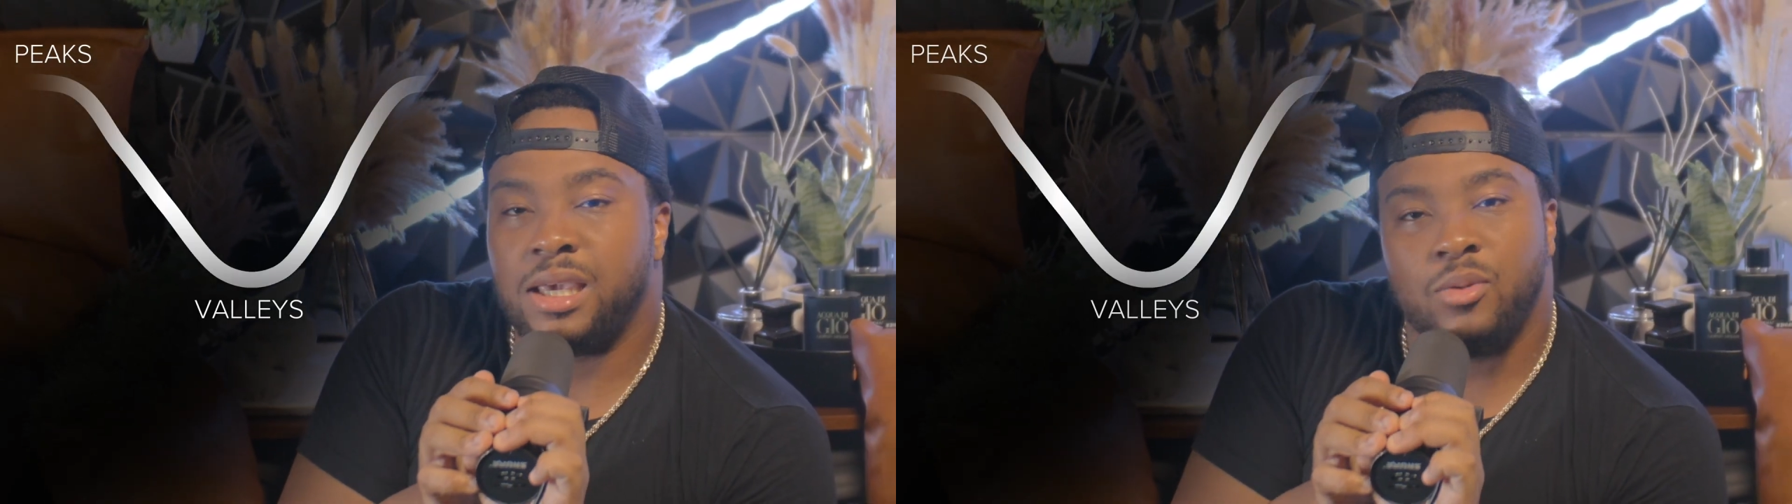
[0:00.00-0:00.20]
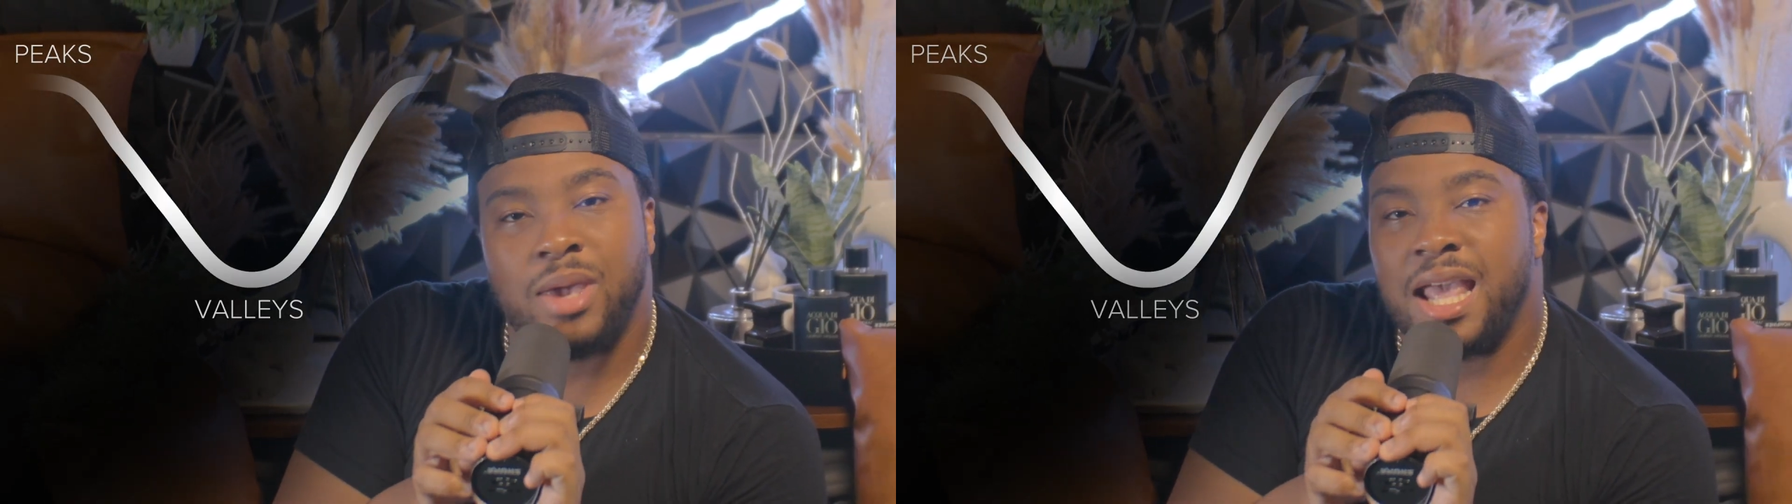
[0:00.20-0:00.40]

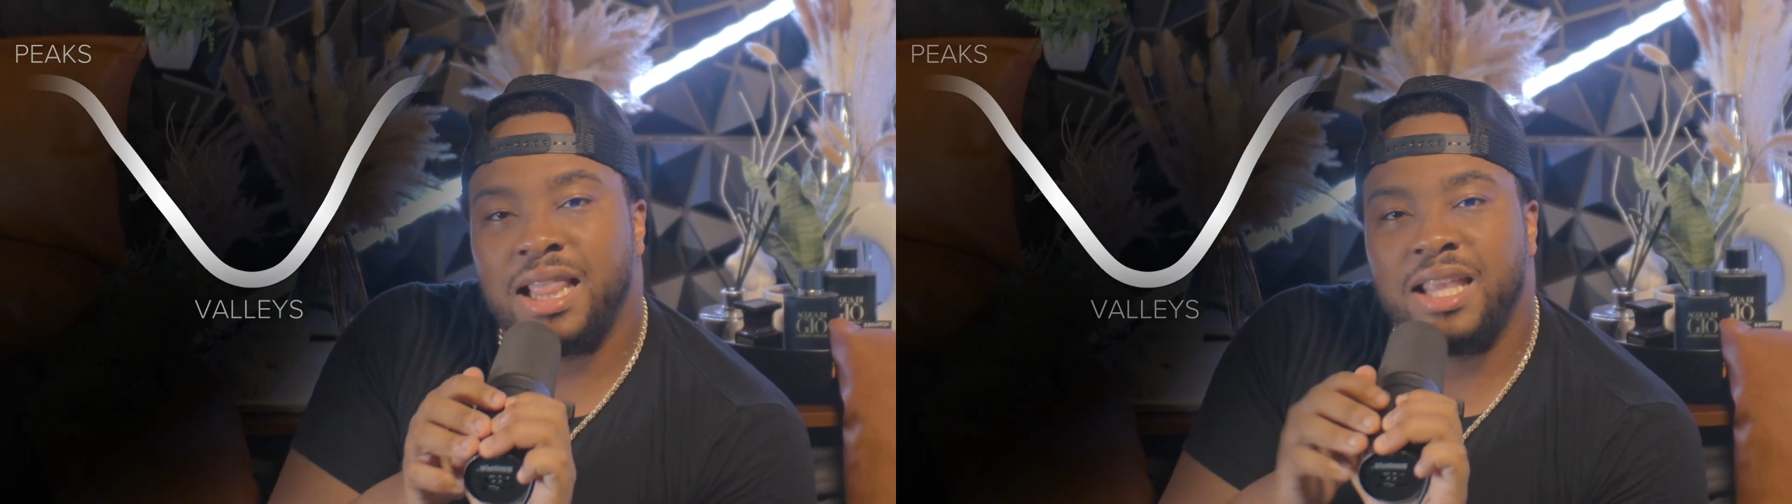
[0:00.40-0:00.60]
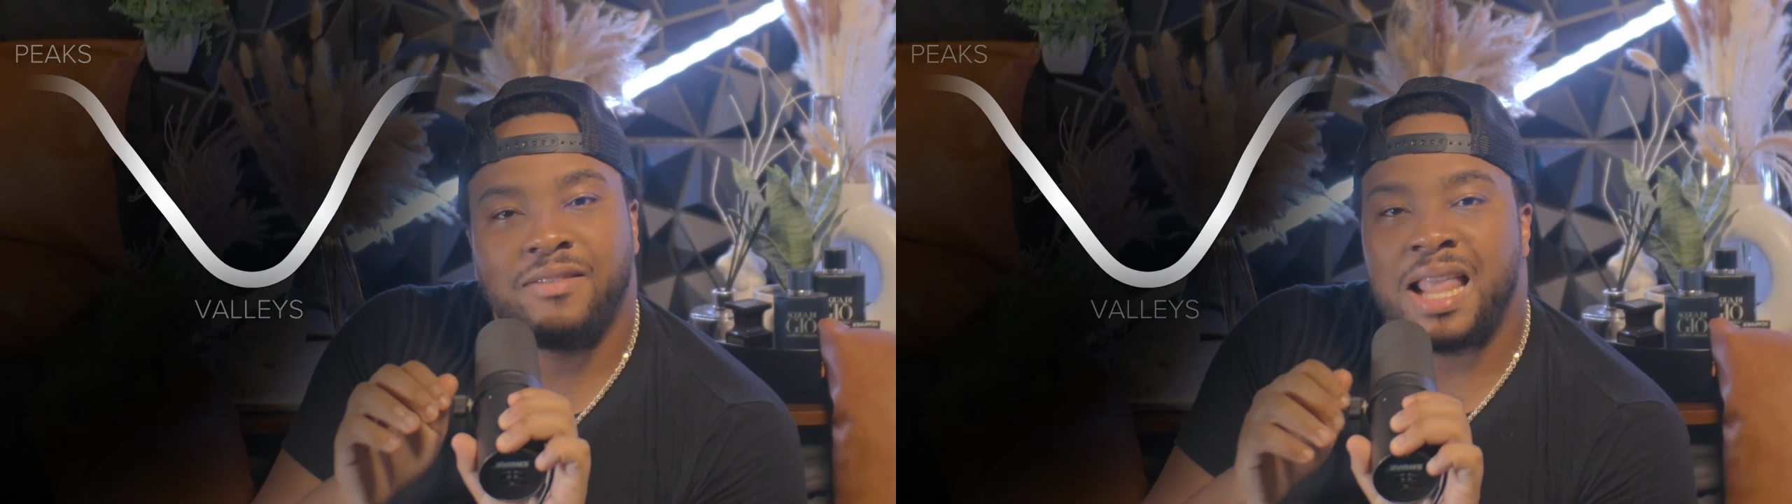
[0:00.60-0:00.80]
You can't
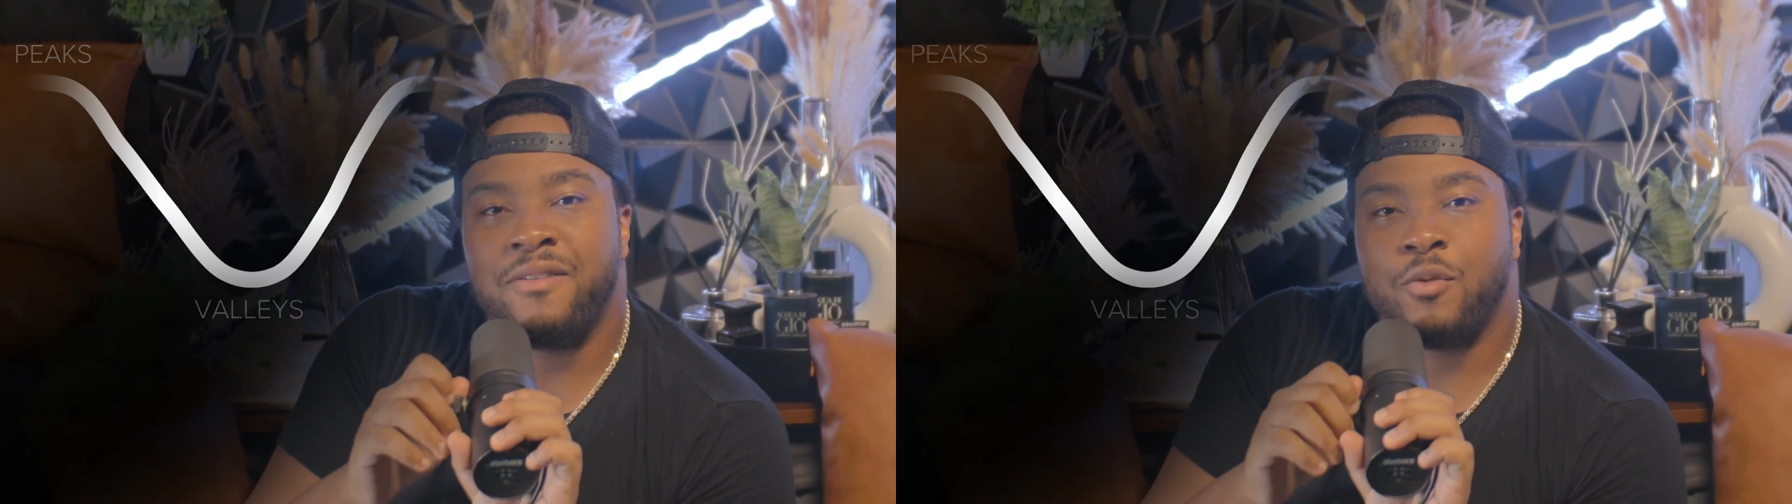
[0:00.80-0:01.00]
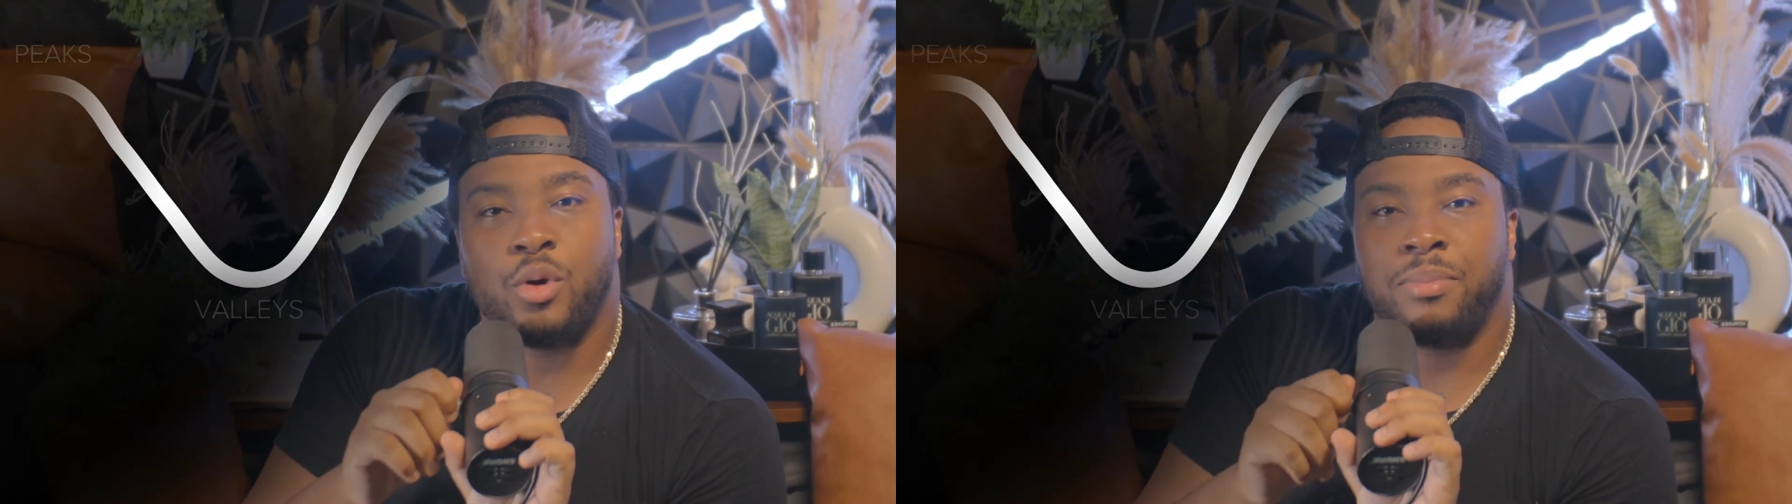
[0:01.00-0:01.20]
live life
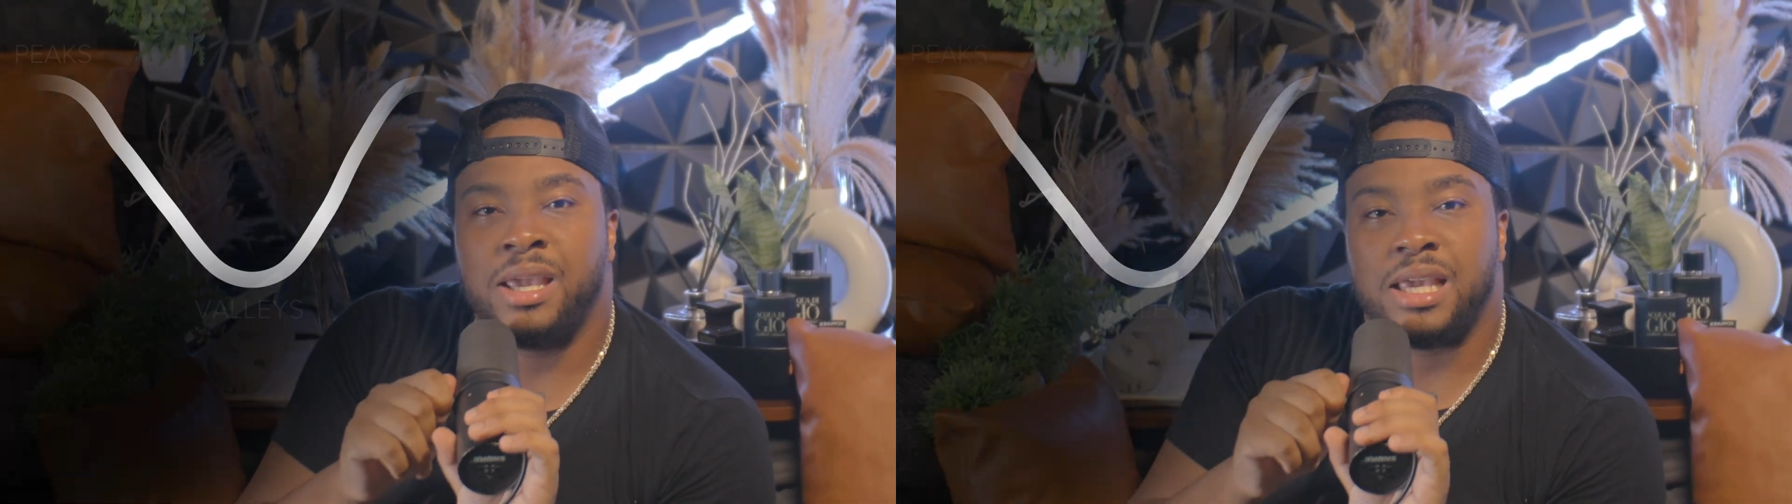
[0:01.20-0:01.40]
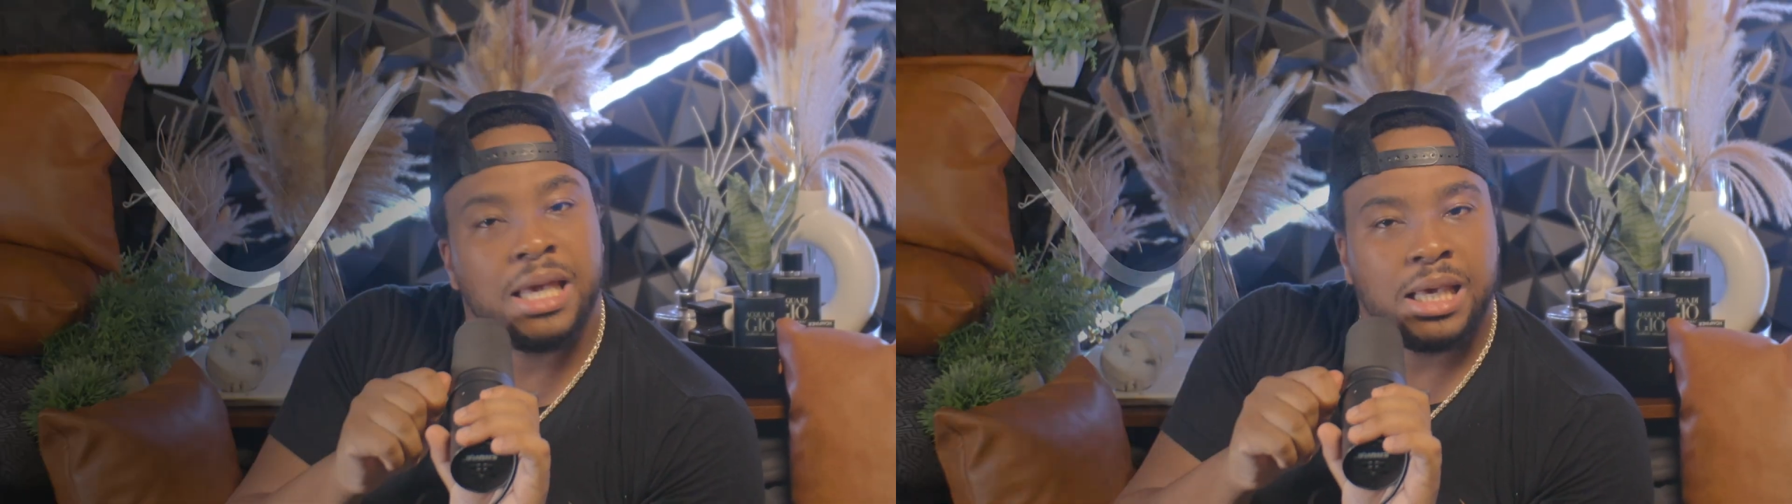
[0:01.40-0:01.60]
on a
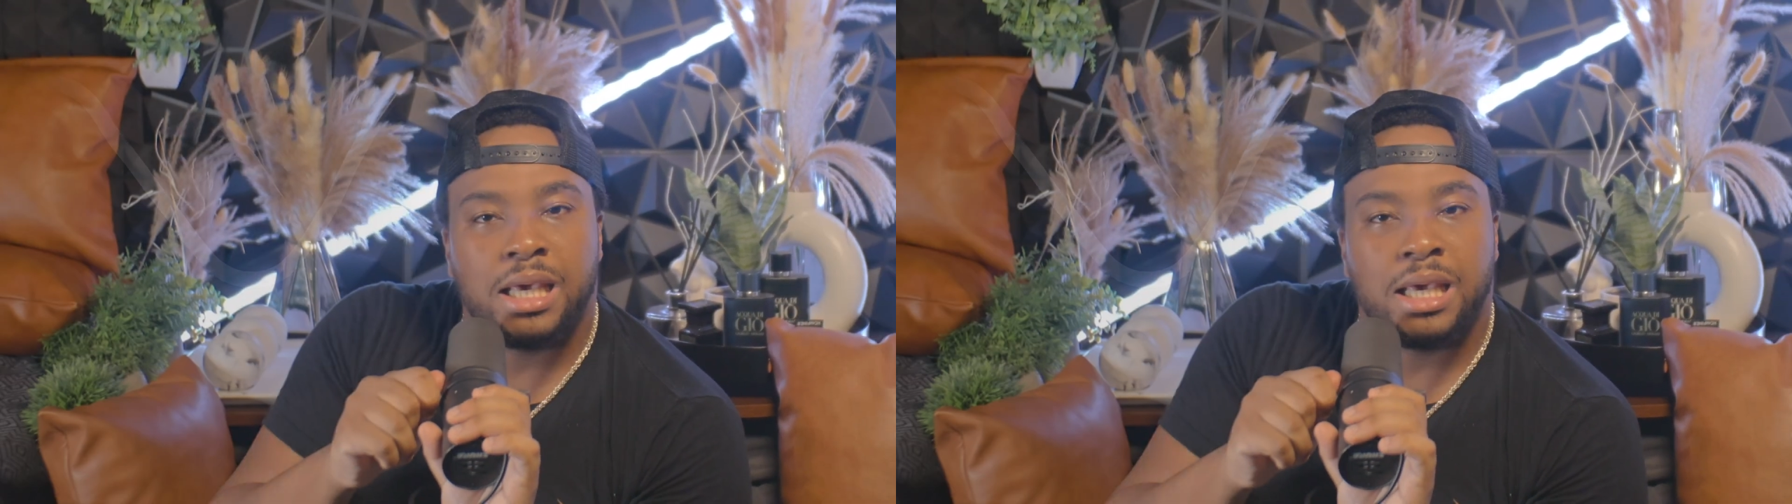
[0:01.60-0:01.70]
peak,